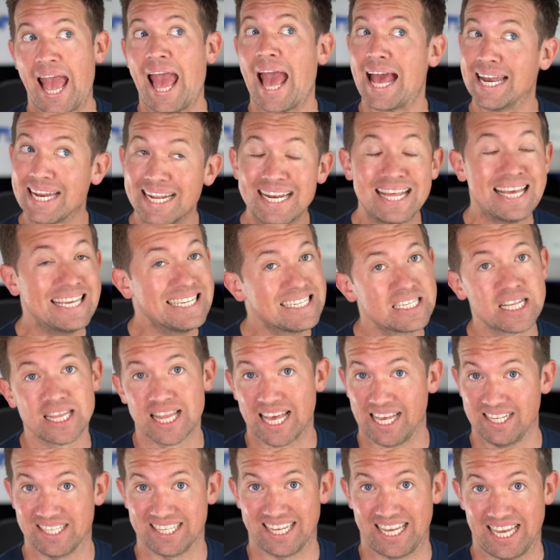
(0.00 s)
And it is
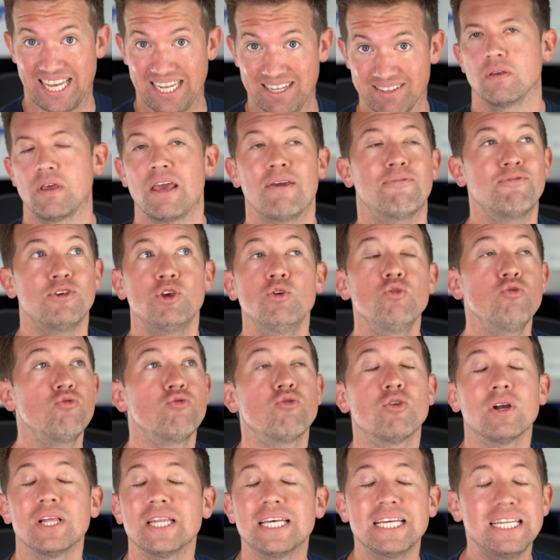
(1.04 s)
lazy. If you
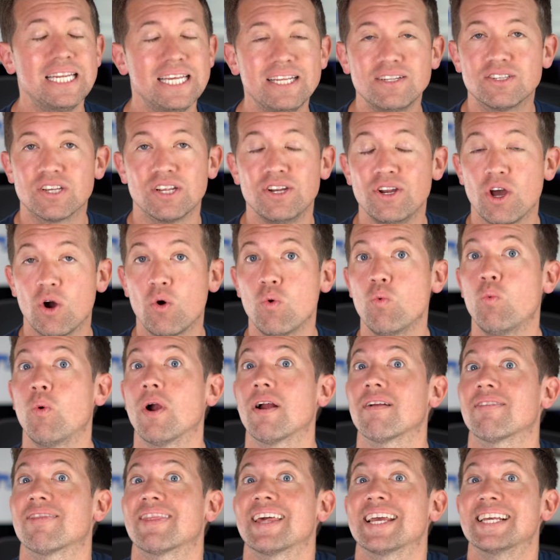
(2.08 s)
really need to know
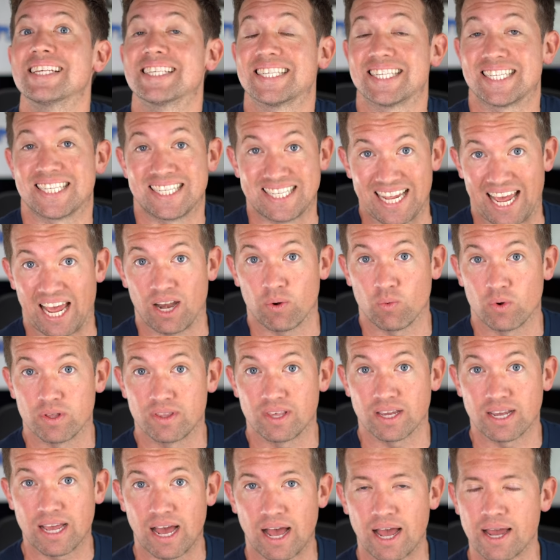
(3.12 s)
where things stand with
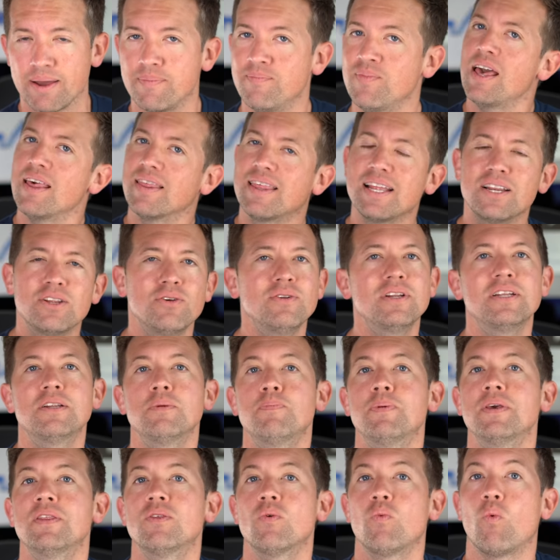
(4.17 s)
a guy, then you need to
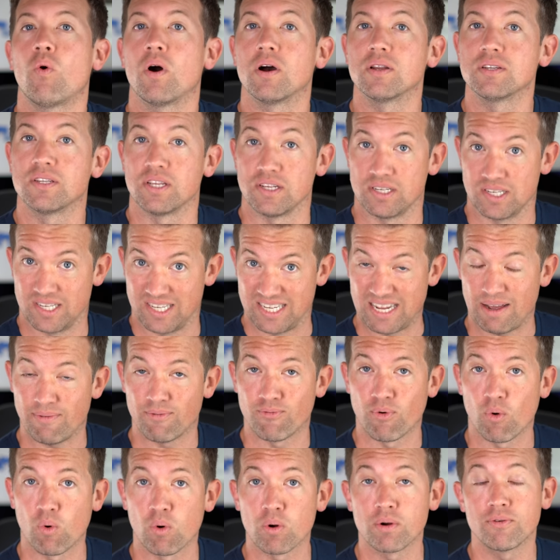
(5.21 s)
be the one to step
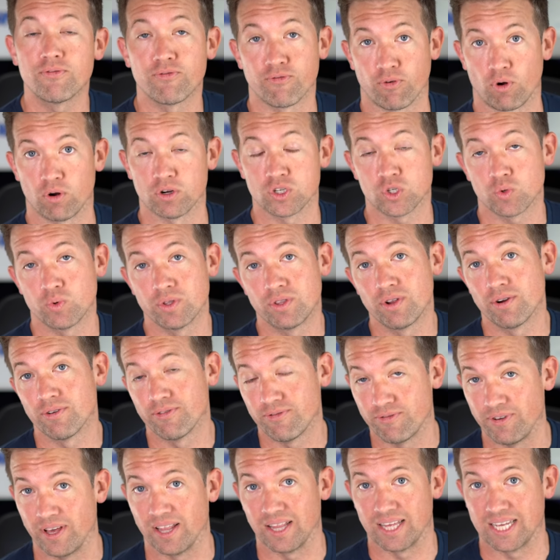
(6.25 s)
forward first with your
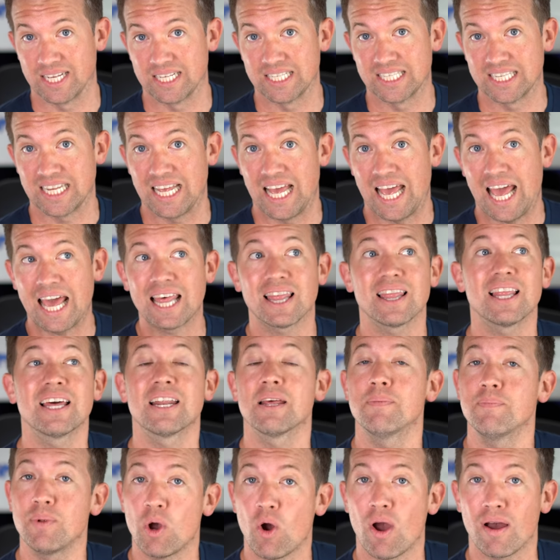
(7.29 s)
feelings and let
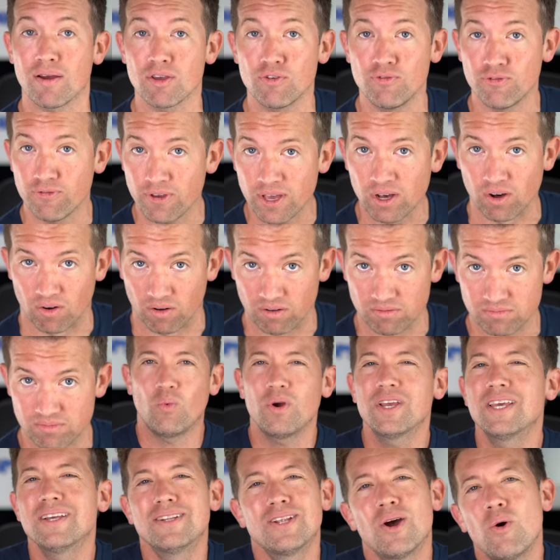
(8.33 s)
him know how you feel.
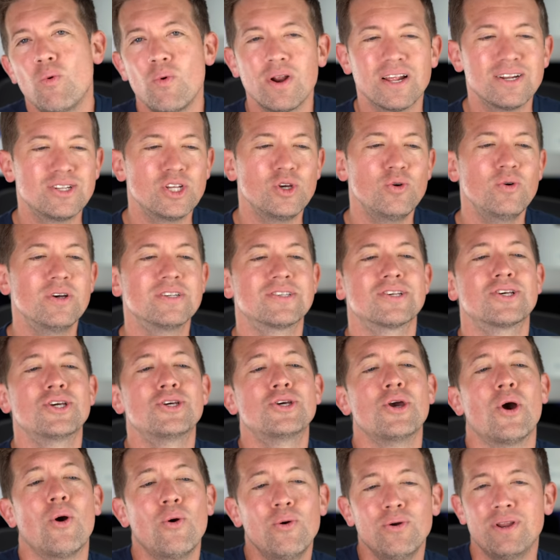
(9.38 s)
What you don't want to do is
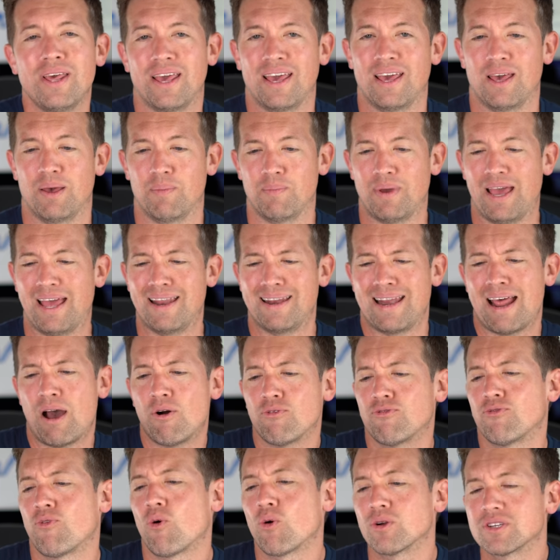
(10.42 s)
goad him and
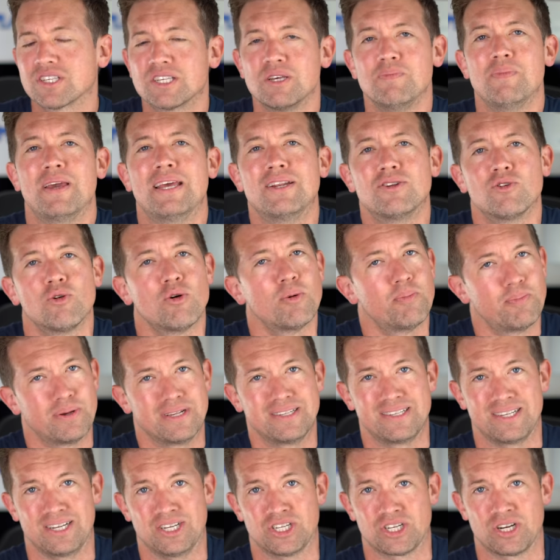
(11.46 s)
now force him into a
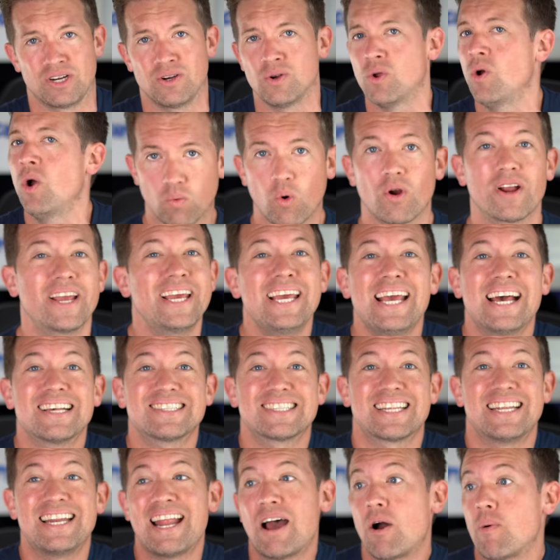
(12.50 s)
position where he
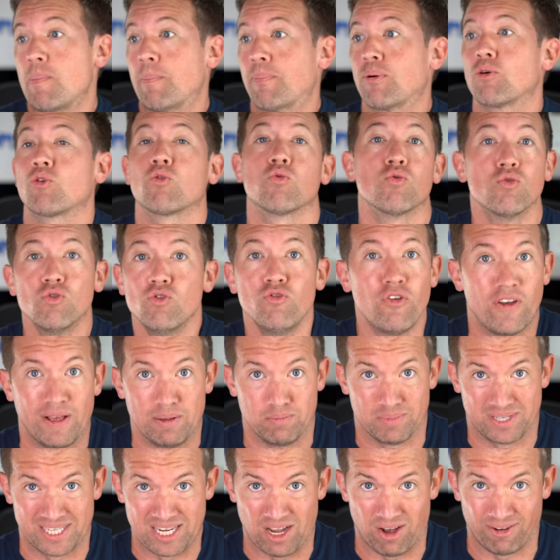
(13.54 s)
has to now prove
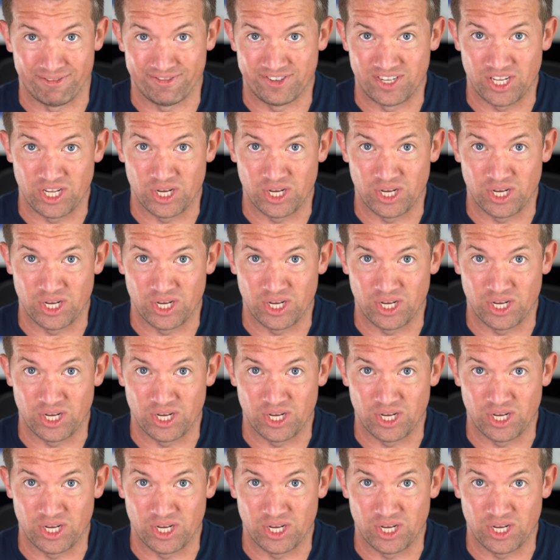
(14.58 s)
himself to